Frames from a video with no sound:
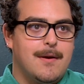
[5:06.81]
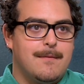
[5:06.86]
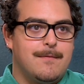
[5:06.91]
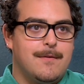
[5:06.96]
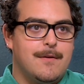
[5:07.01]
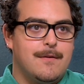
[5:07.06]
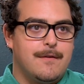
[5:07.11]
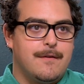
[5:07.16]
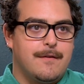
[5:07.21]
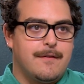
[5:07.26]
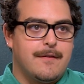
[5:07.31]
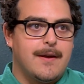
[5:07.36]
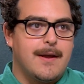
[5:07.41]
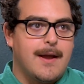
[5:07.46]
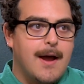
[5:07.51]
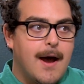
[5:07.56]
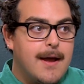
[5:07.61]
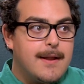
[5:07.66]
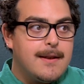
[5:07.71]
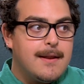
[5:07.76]
But if you're just
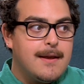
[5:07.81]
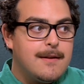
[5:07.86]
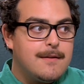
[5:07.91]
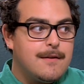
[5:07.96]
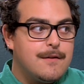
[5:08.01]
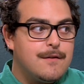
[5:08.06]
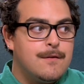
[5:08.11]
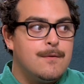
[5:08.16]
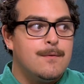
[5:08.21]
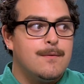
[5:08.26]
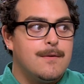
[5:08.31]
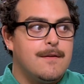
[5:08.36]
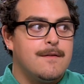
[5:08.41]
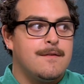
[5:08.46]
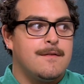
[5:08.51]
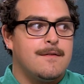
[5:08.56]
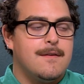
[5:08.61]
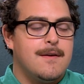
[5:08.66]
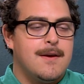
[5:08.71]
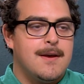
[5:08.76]
like, I need to do
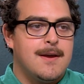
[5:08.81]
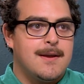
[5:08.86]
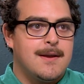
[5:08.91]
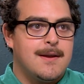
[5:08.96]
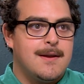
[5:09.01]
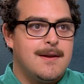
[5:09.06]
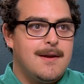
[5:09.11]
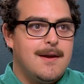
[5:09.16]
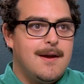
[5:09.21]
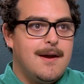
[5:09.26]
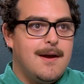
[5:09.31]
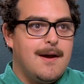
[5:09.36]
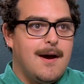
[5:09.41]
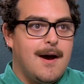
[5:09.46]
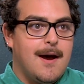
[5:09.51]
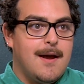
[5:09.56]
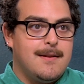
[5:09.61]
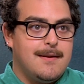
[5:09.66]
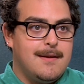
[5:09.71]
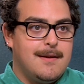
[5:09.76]
this thing,
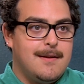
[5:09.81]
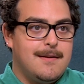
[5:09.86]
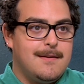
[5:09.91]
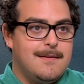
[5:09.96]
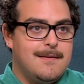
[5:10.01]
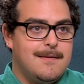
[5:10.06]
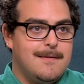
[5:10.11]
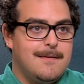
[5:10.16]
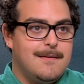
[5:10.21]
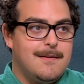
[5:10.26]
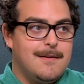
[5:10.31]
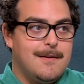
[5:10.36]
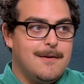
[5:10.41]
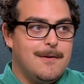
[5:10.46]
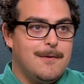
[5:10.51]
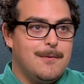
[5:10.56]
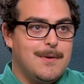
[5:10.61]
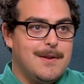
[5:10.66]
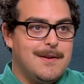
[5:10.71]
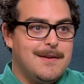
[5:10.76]
I need, you
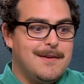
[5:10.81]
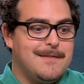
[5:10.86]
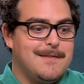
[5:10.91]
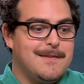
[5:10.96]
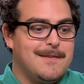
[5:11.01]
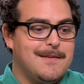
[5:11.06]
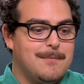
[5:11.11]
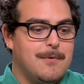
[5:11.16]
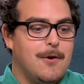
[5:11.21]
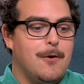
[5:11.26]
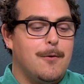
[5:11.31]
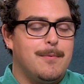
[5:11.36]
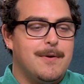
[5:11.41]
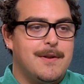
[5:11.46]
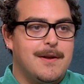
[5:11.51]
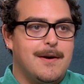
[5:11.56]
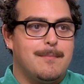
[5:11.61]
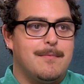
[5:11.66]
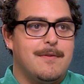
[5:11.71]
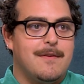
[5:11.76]
know, we need to
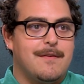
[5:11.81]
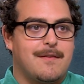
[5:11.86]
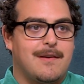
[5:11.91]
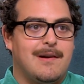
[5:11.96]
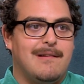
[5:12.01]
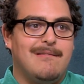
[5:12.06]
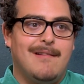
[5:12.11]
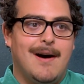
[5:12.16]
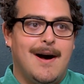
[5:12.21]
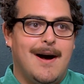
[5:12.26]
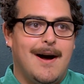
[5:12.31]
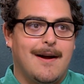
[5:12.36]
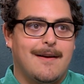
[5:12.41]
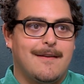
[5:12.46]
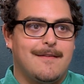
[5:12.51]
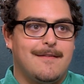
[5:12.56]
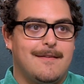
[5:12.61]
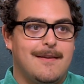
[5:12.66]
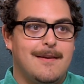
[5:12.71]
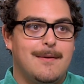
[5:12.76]
open up this
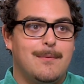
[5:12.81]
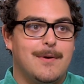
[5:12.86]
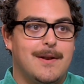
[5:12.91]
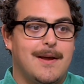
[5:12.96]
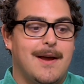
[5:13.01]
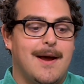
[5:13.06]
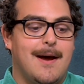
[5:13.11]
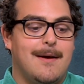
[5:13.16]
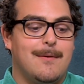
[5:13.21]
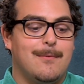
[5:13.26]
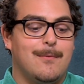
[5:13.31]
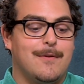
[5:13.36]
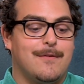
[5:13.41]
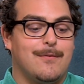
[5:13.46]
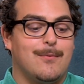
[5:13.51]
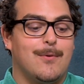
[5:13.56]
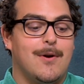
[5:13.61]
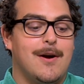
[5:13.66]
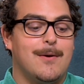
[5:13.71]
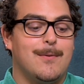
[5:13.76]
clock, see
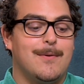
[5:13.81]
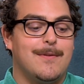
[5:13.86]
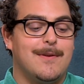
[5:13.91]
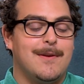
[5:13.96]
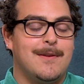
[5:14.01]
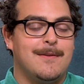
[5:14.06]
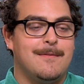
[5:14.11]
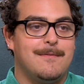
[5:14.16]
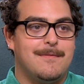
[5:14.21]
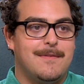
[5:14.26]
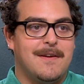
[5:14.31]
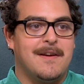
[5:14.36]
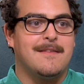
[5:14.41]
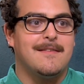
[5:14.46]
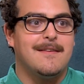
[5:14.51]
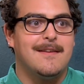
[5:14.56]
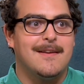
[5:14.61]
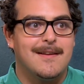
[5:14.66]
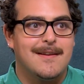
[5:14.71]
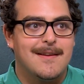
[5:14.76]
what's wrong with it and
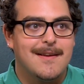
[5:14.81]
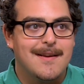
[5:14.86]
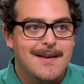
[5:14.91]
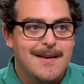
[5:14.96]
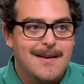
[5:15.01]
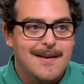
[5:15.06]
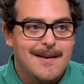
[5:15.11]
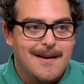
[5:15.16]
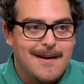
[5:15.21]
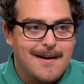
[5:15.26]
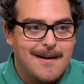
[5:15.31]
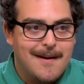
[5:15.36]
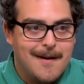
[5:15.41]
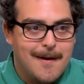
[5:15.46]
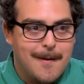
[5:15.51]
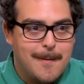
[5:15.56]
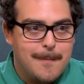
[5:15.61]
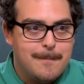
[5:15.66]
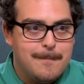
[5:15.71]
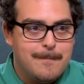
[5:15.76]
fix it.
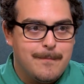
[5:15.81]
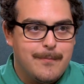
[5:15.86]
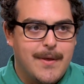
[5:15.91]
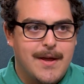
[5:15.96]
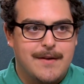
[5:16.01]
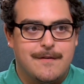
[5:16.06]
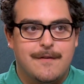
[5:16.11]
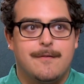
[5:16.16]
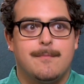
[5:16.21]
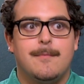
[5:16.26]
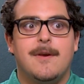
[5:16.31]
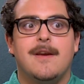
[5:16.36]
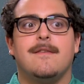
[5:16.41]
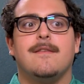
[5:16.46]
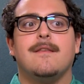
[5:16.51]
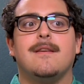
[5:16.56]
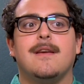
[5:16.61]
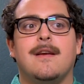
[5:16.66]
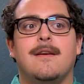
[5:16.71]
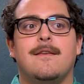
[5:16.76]
That just
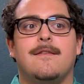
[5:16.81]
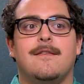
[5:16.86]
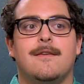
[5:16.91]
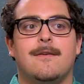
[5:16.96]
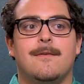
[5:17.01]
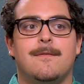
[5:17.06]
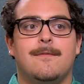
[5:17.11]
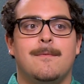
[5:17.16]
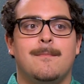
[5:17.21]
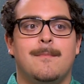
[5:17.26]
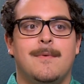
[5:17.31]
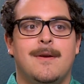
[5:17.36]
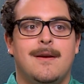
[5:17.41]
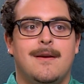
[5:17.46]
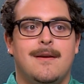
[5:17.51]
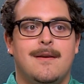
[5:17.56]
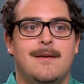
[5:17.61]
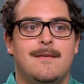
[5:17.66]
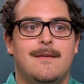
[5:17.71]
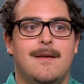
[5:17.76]
makes it easier for
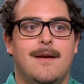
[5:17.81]
me.